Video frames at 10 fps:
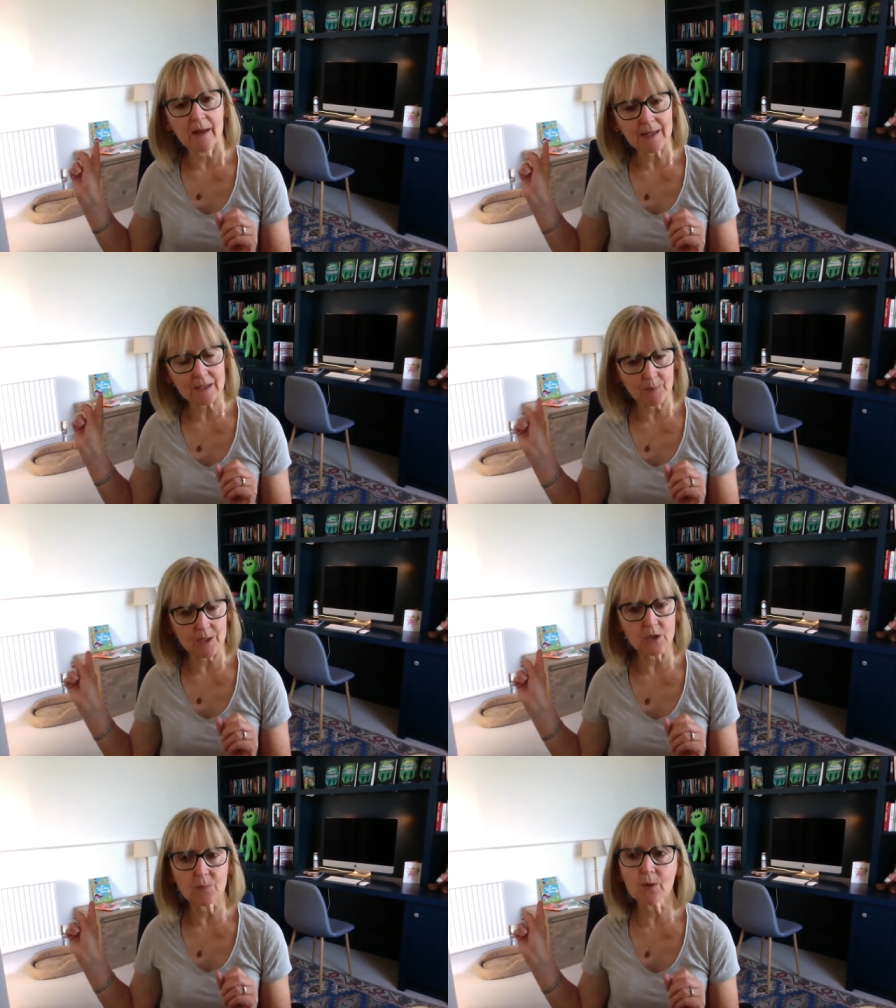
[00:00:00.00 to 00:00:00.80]
That's a
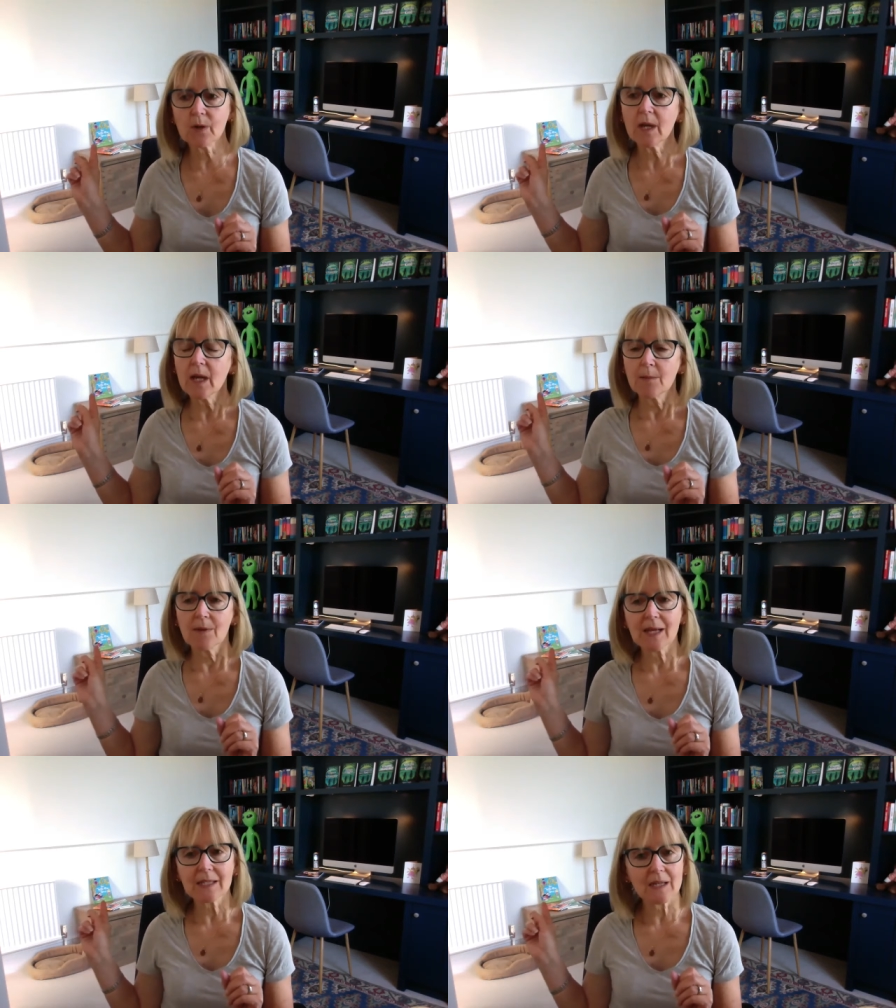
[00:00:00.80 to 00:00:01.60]
picture book, but
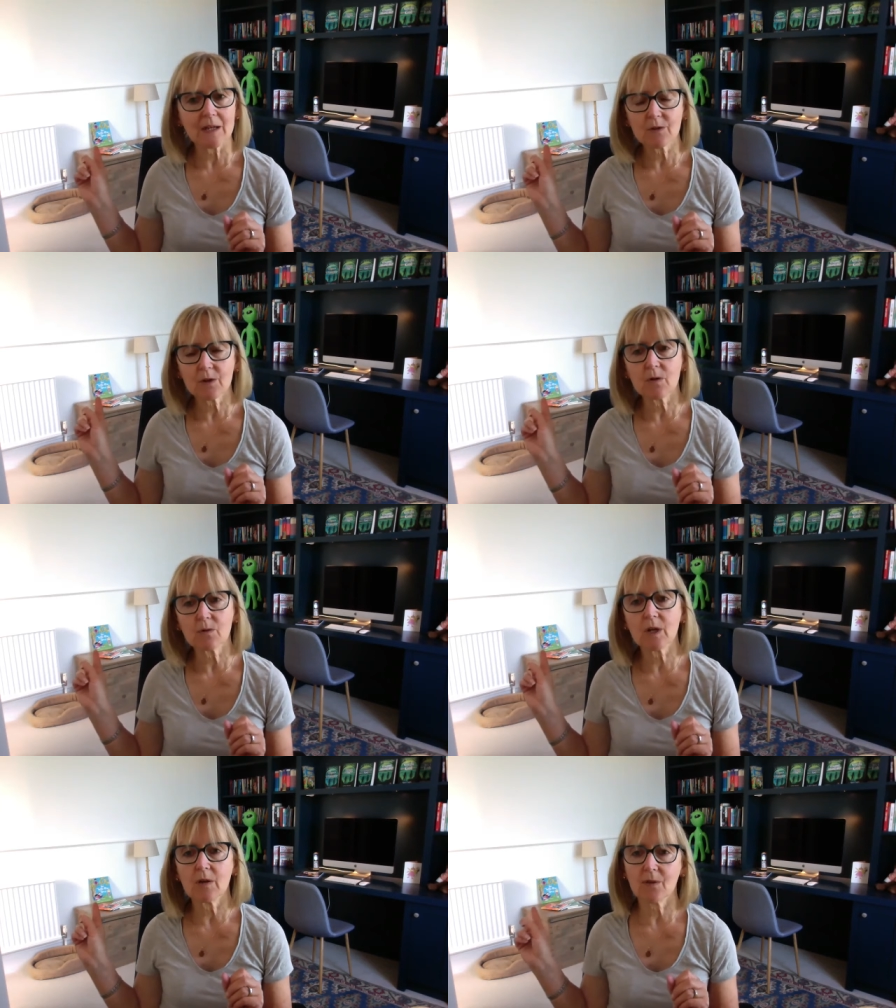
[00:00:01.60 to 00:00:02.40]
that's now
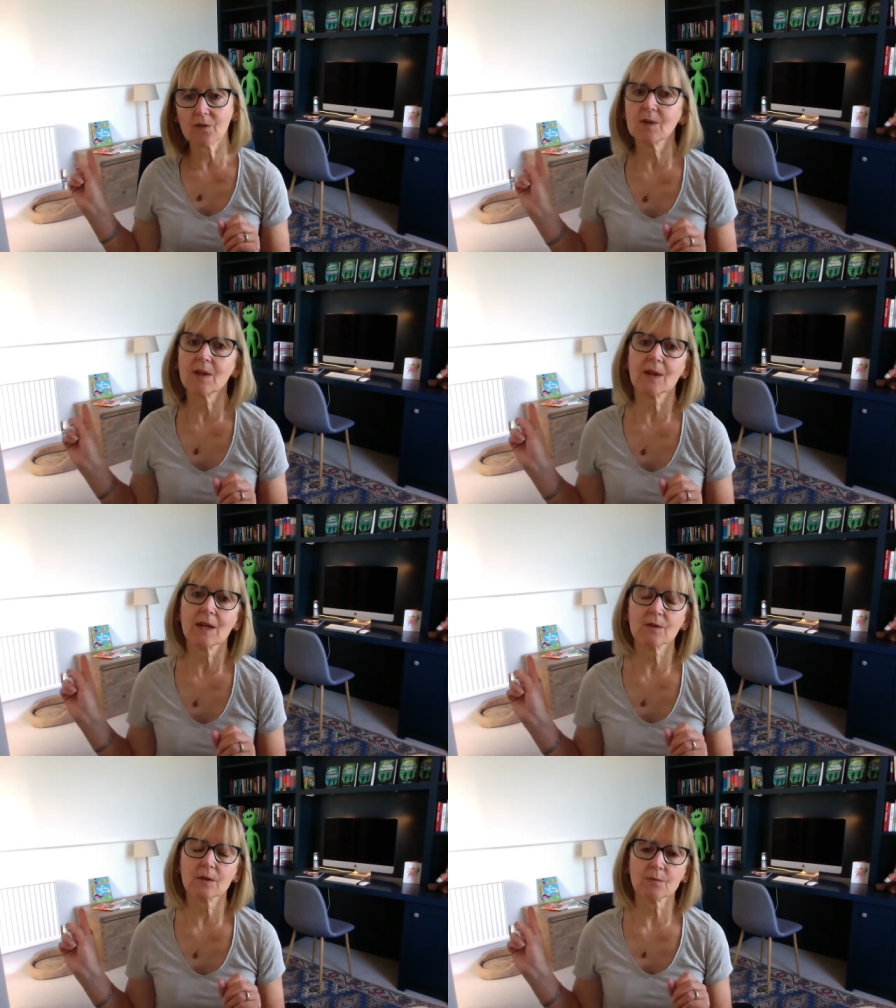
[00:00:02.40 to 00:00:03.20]
sold over three
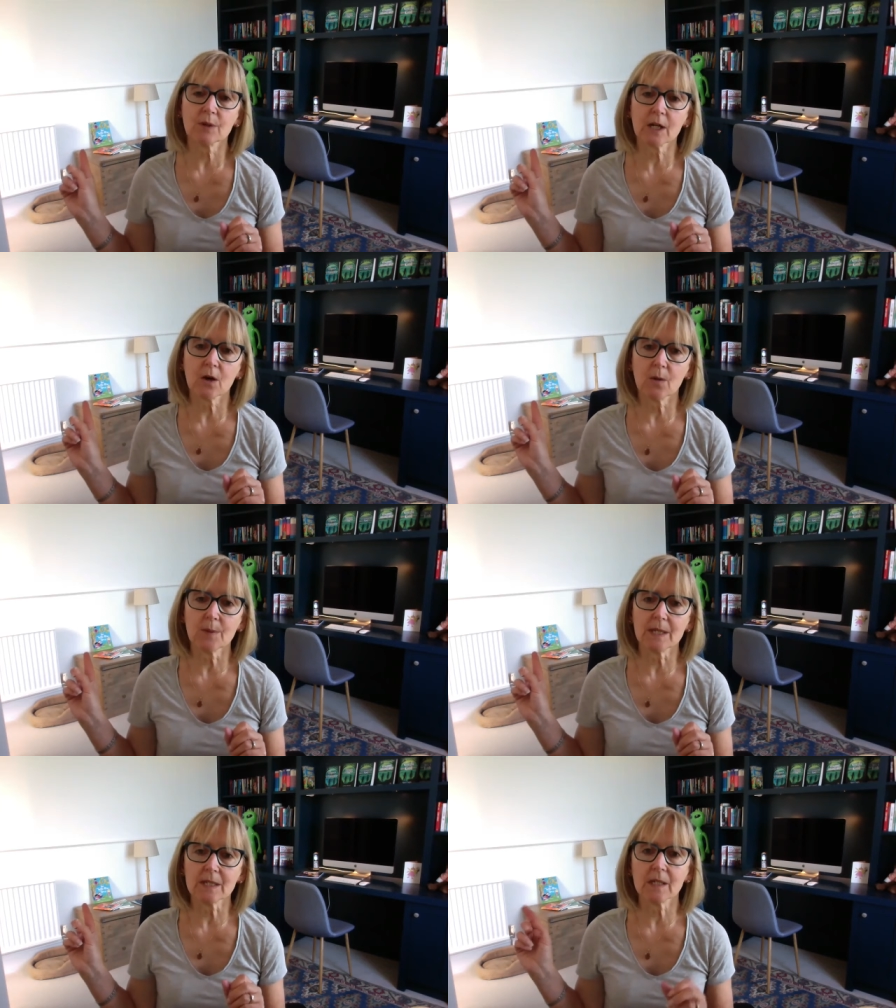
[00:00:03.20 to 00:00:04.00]
thousand print
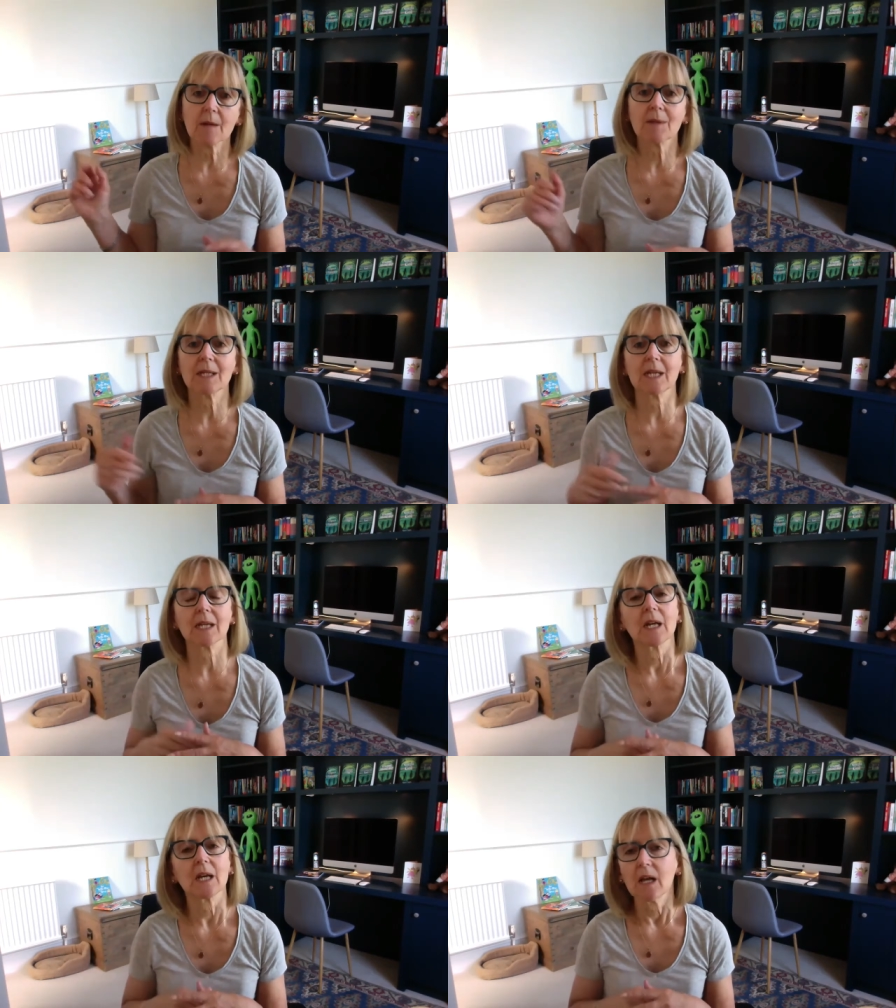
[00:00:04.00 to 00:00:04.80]
copies, and I'm
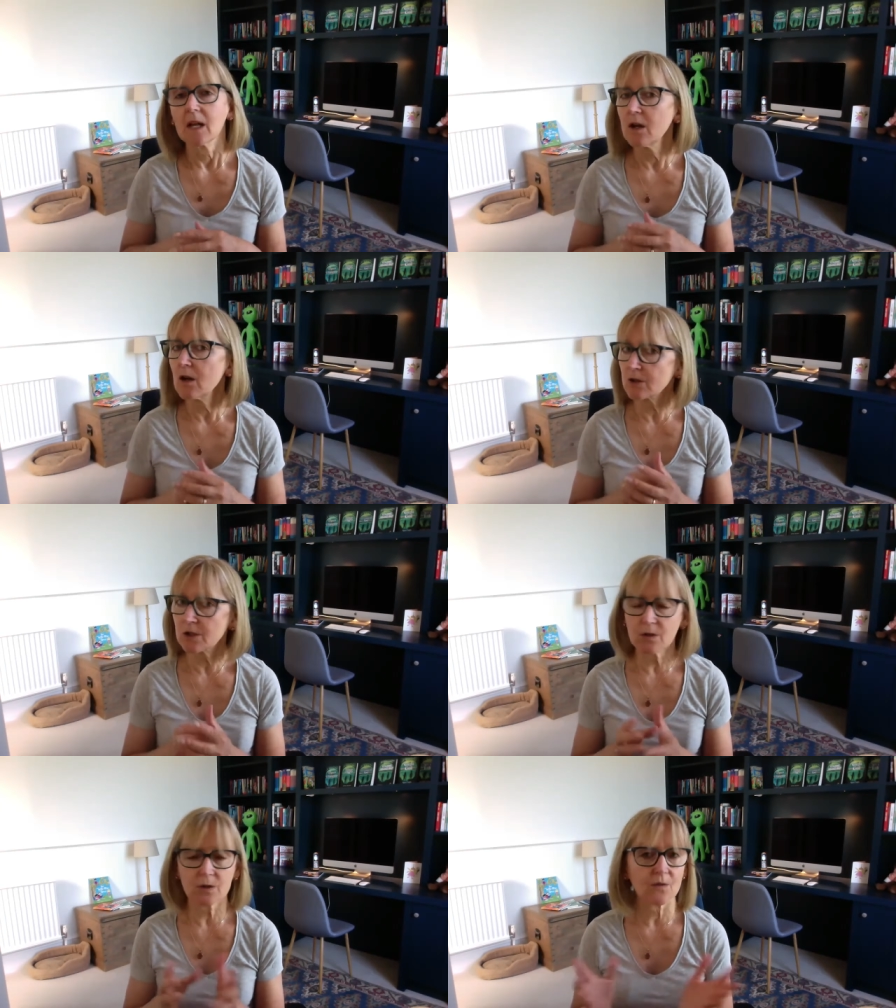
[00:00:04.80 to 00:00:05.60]
getting lots
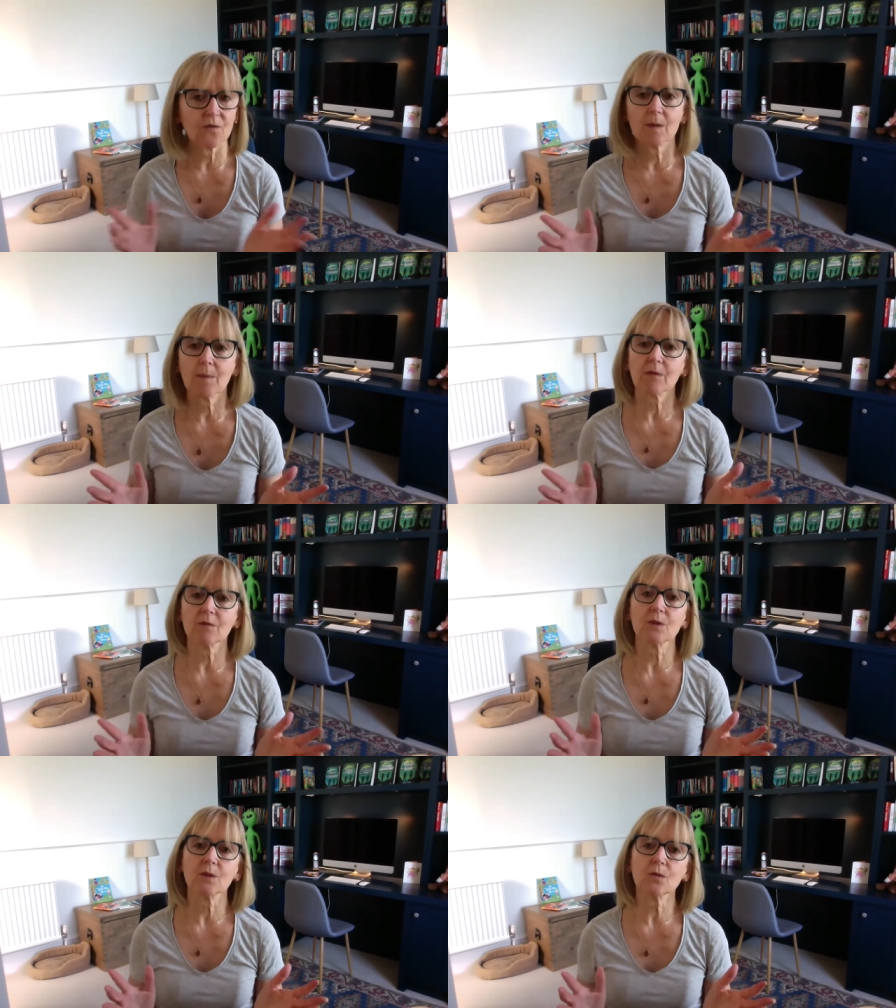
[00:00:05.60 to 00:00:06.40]
and lots of feedback
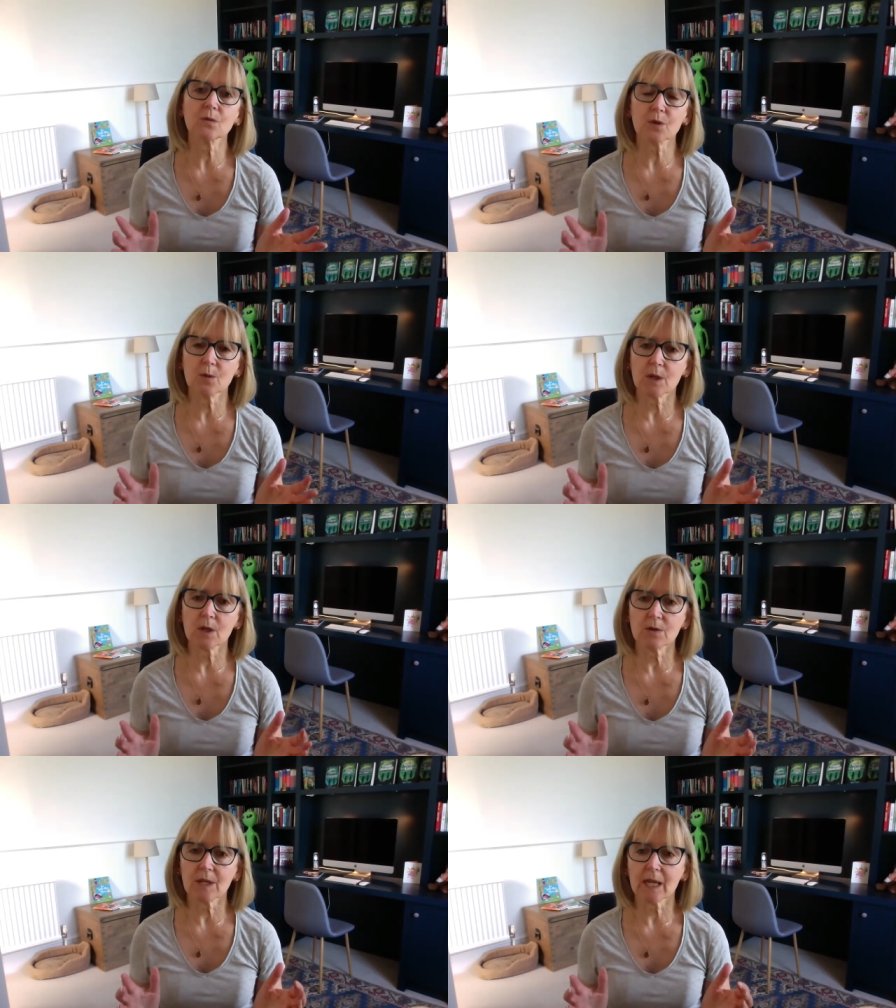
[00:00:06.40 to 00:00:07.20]
from schools who are
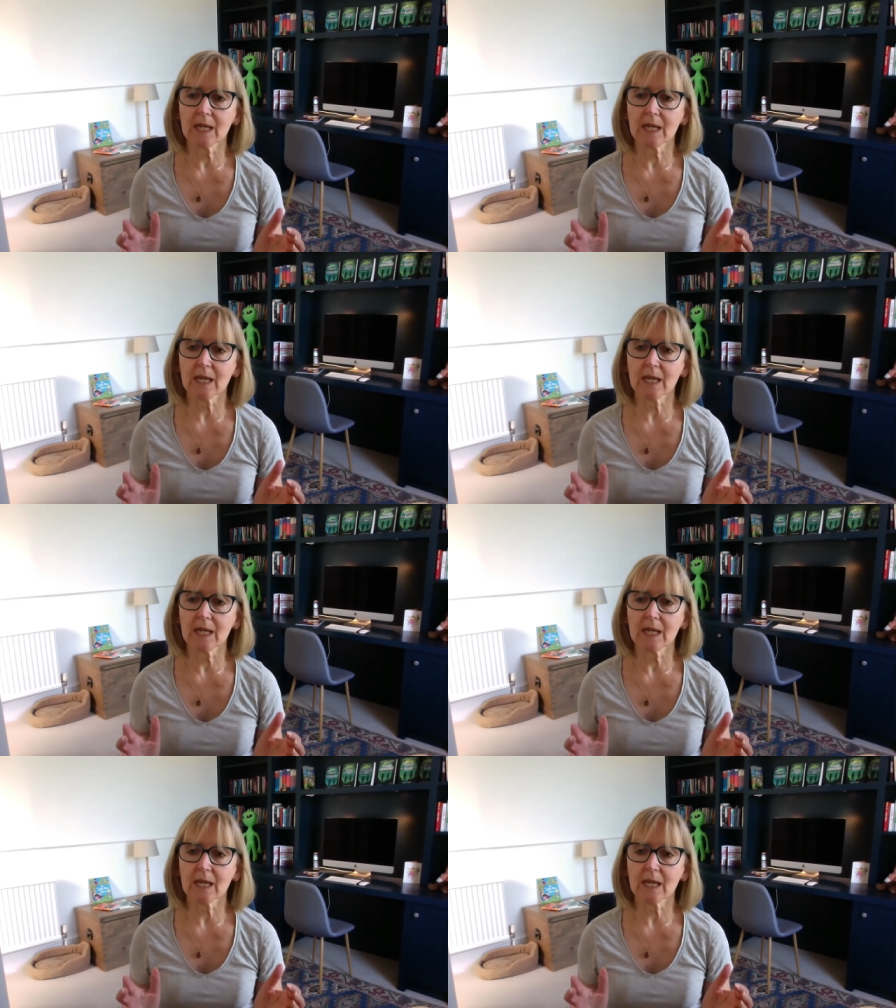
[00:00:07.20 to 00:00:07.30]
using